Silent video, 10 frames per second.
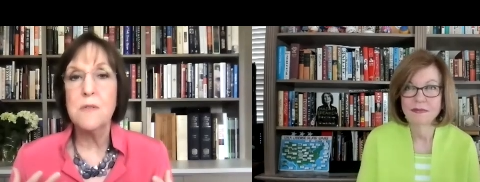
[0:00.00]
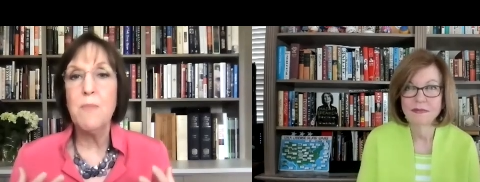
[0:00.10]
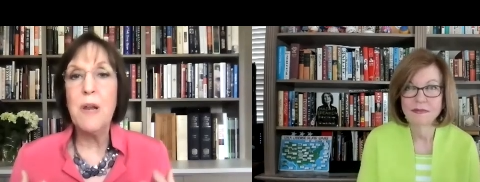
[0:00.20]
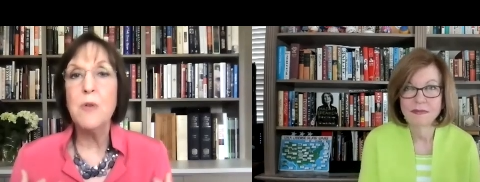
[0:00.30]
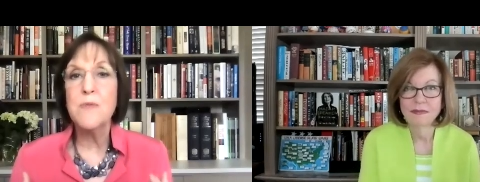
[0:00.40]

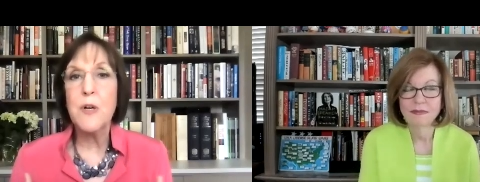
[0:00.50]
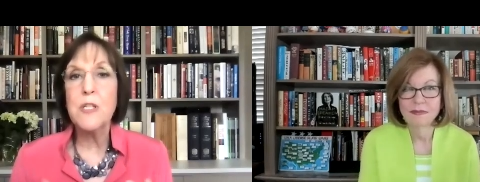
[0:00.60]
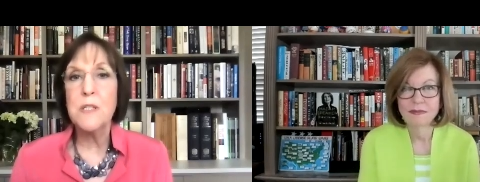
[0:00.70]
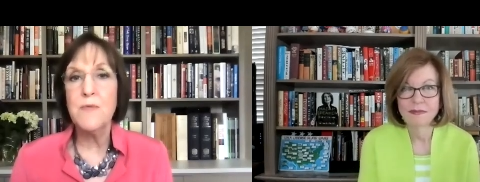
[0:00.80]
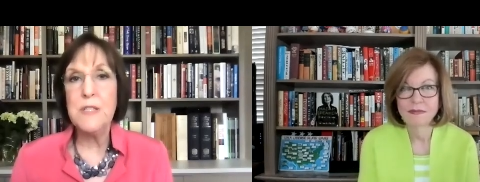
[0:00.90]
Speaker 1: somebody who's
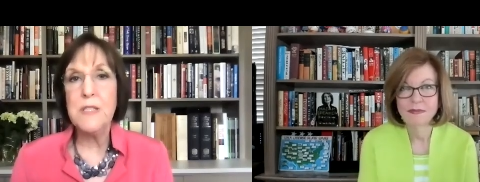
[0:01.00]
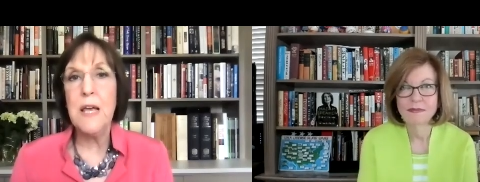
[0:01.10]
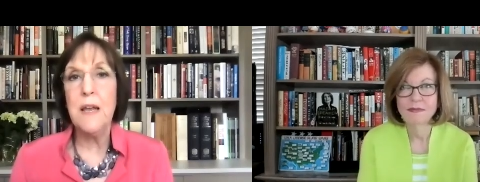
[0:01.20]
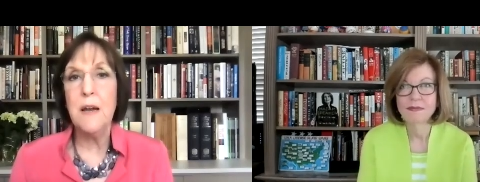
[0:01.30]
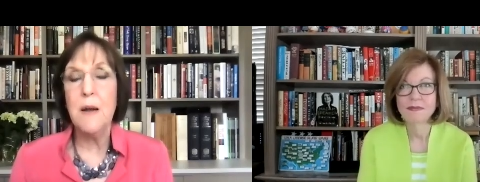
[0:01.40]
very
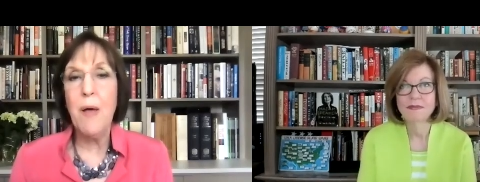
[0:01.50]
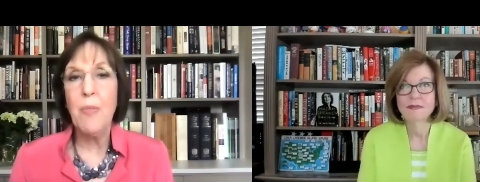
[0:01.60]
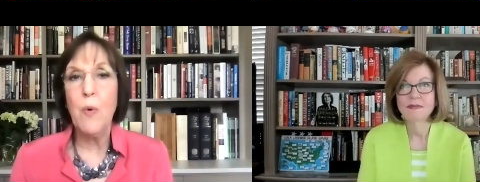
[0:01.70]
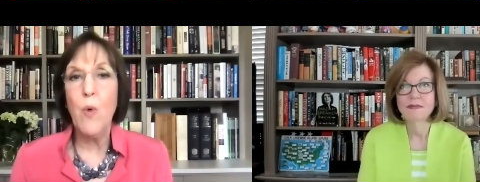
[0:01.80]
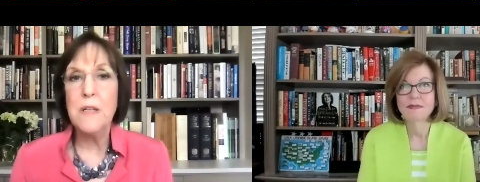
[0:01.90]
sophisticated
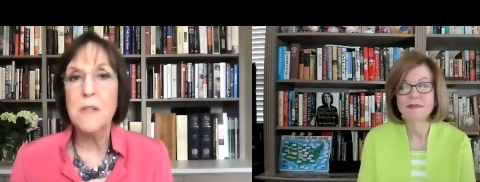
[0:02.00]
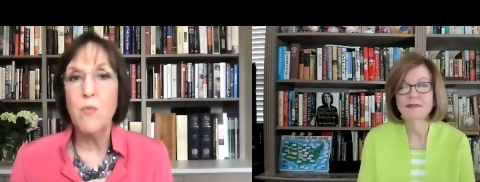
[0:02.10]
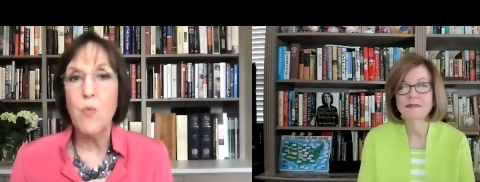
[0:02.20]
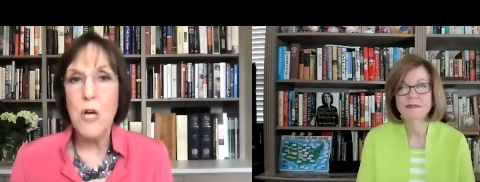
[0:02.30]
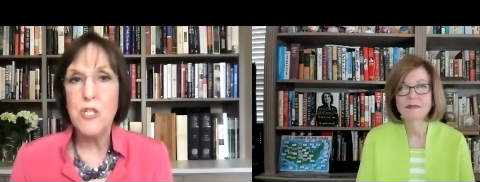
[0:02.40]
about the ways
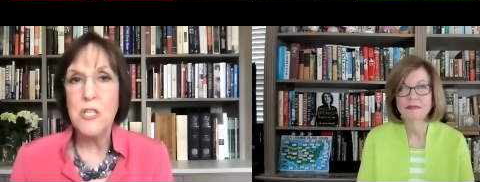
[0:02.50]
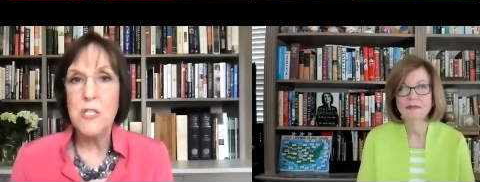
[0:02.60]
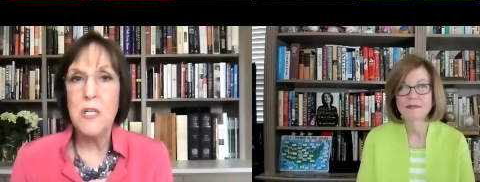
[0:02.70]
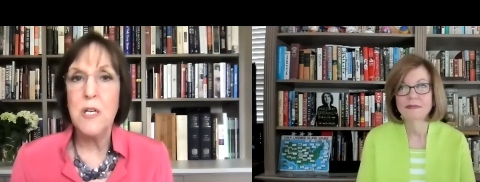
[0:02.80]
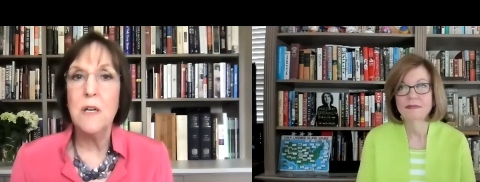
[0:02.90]
of
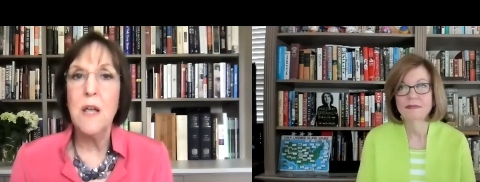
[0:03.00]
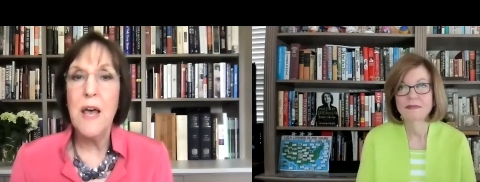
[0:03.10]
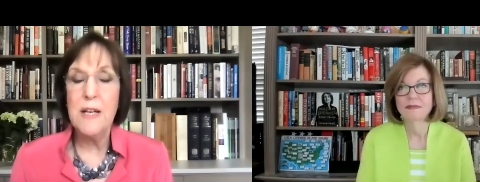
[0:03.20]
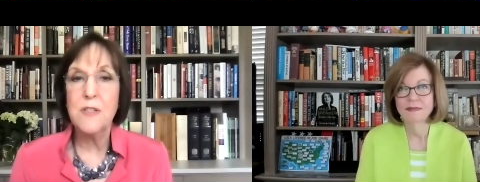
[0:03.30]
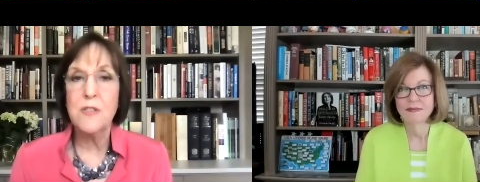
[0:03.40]
Washington
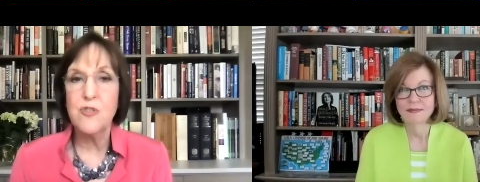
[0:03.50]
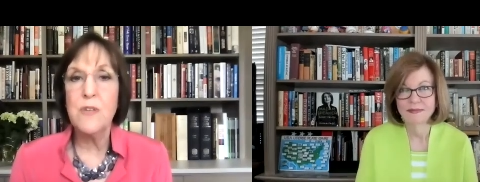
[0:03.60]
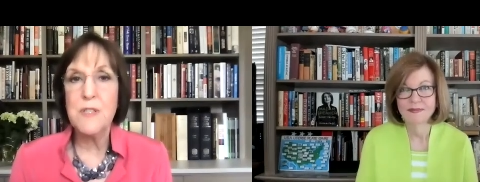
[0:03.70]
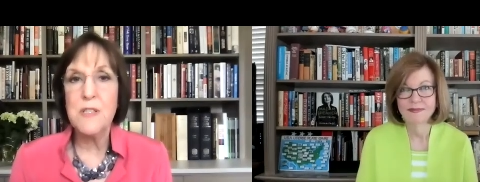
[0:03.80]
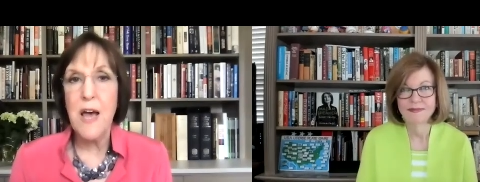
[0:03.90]
as
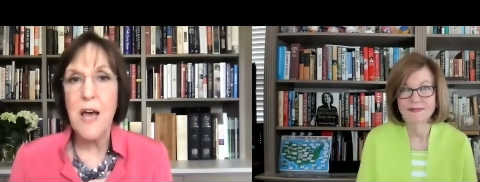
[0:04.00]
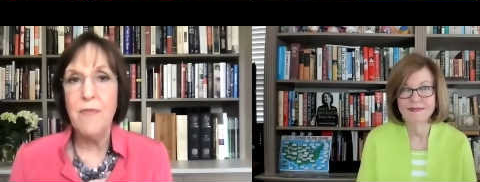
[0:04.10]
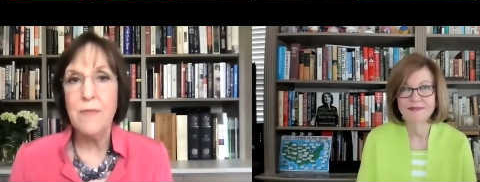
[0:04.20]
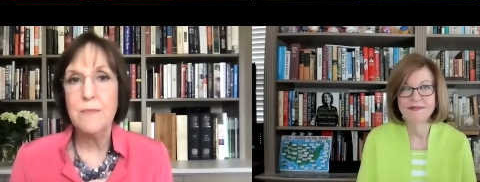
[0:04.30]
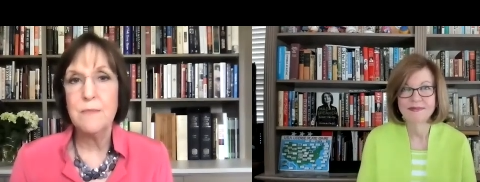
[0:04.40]
chief of staff.
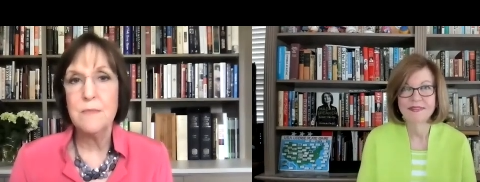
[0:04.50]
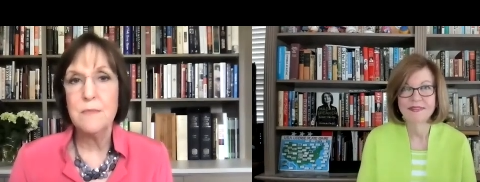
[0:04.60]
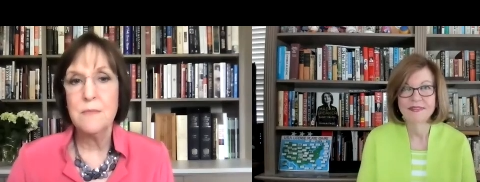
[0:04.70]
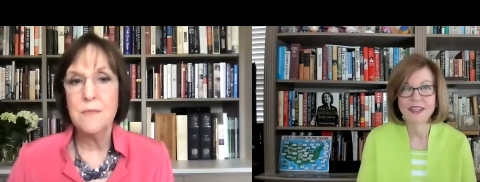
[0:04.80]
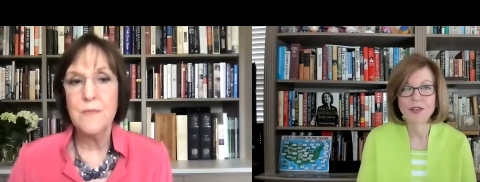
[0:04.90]

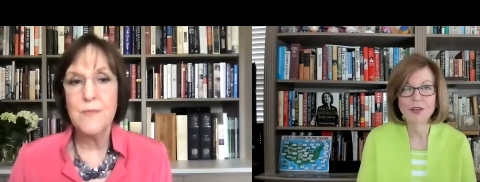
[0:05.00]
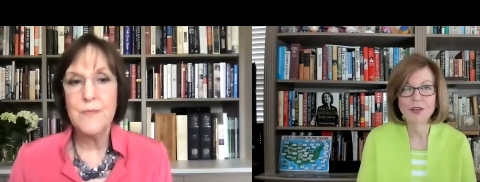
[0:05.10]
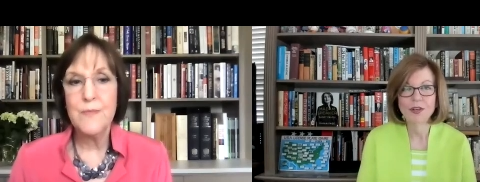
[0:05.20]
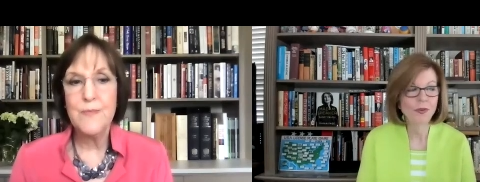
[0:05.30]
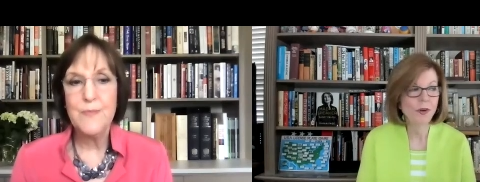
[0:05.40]
Speaker 2: And we
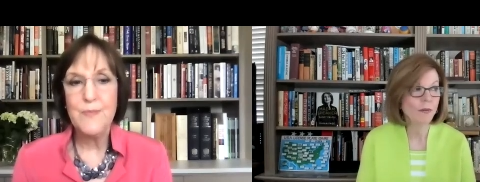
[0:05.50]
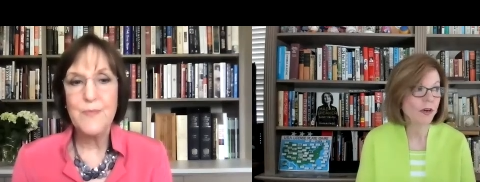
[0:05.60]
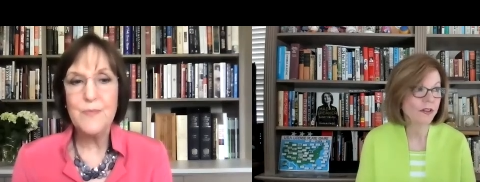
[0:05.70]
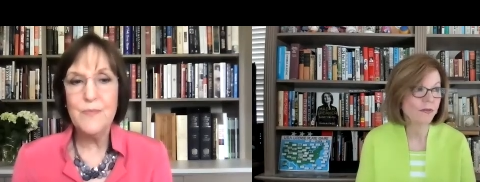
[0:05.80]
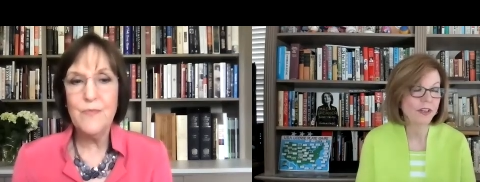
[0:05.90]
know from
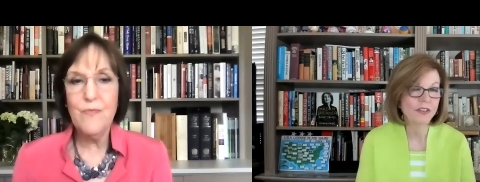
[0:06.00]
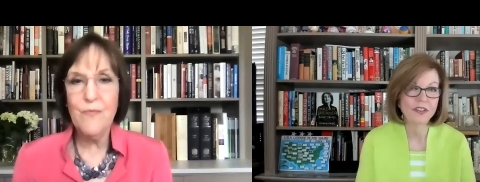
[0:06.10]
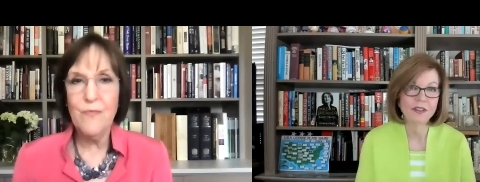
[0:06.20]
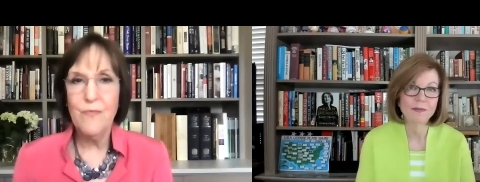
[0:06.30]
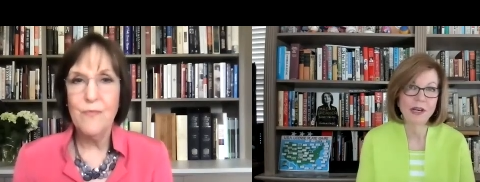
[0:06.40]
our the
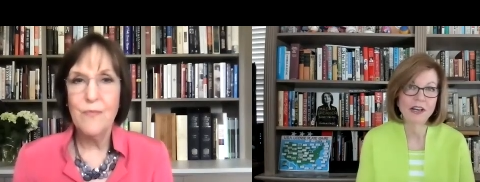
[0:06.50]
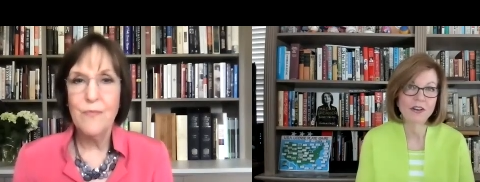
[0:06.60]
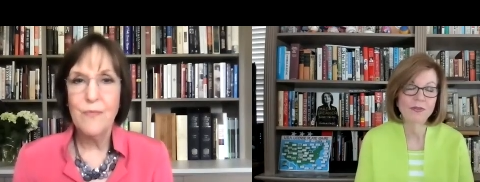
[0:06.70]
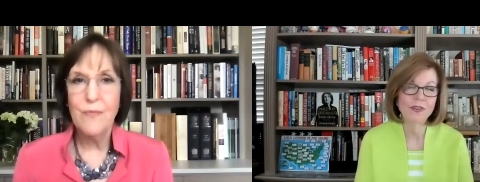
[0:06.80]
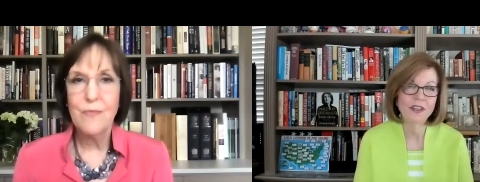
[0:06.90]
recent
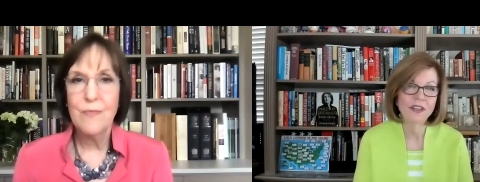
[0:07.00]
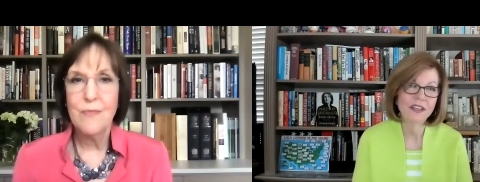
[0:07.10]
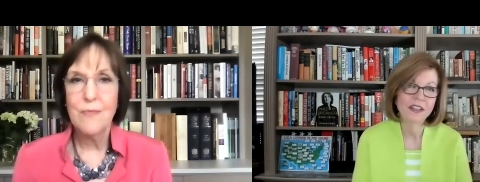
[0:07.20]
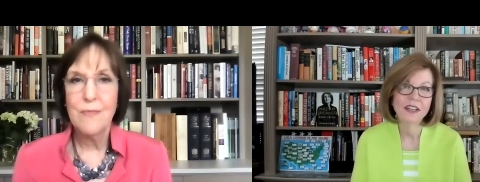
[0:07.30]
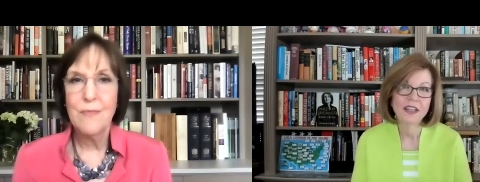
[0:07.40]

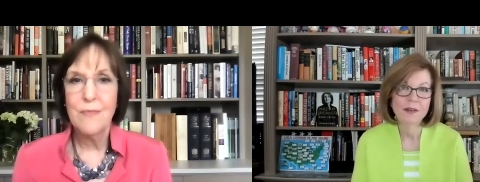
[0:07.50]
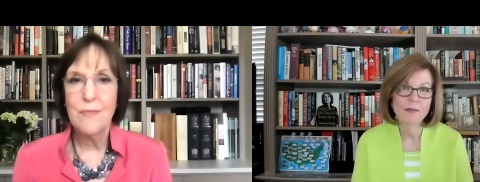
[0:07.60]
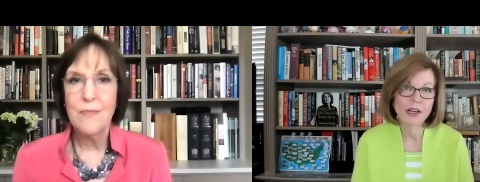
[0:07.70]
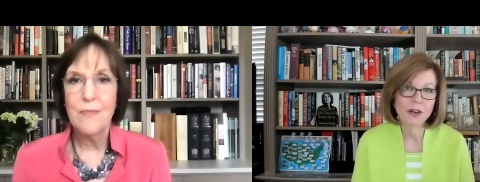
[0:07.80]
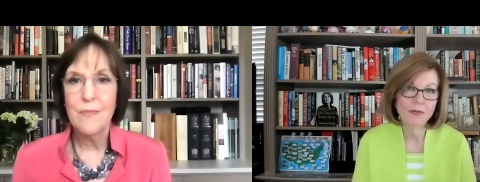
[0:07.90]
biography
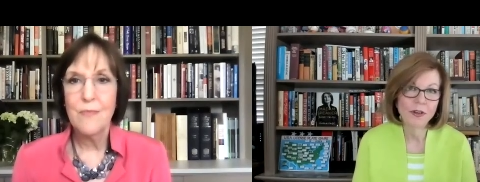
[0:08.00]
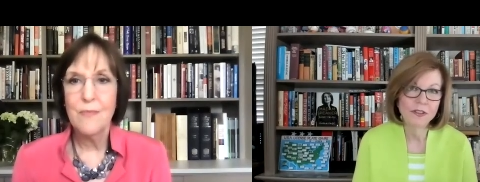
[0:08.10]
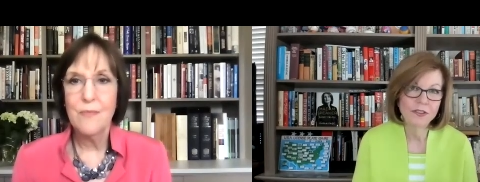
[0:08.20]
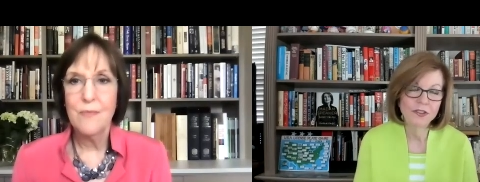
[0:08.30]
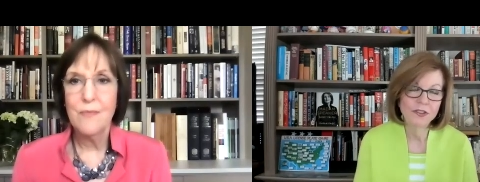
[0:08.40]
by our
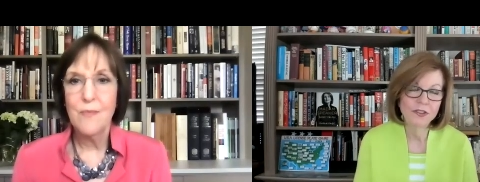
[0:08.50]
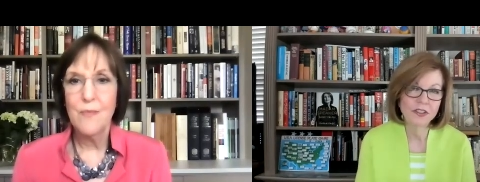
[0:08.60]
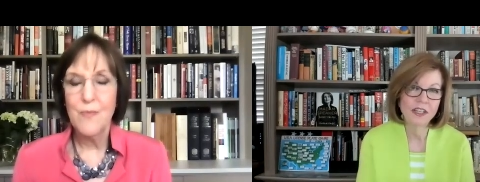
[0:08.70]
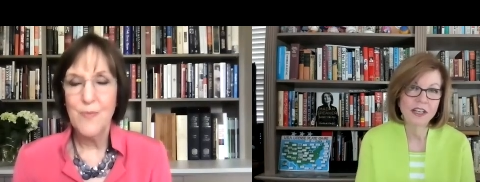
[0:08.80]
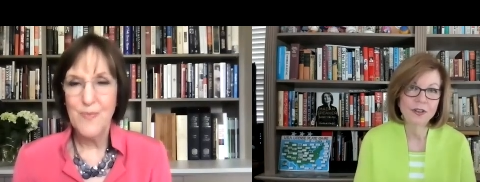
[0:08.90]
friend Susan
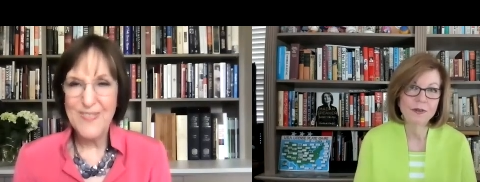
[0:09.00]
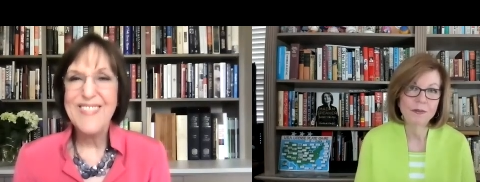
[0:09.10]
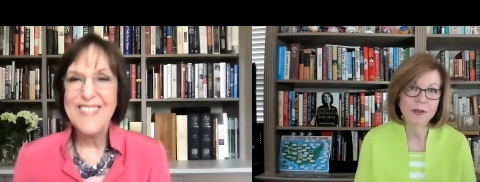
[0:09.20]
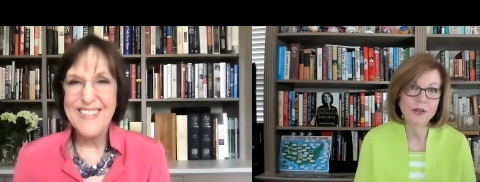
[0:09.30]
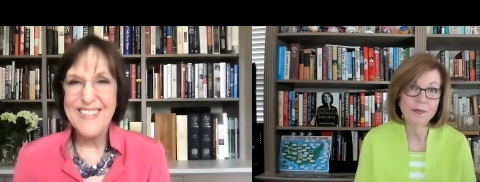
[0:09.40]
Glasser
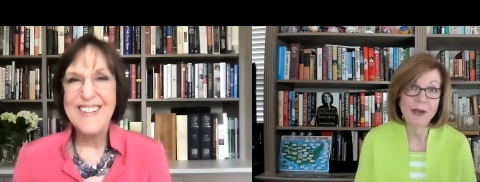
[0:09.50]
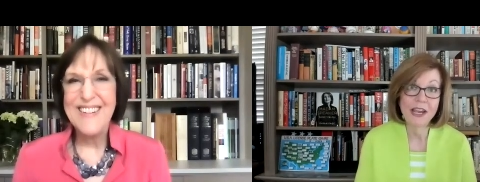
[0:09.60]
and Peter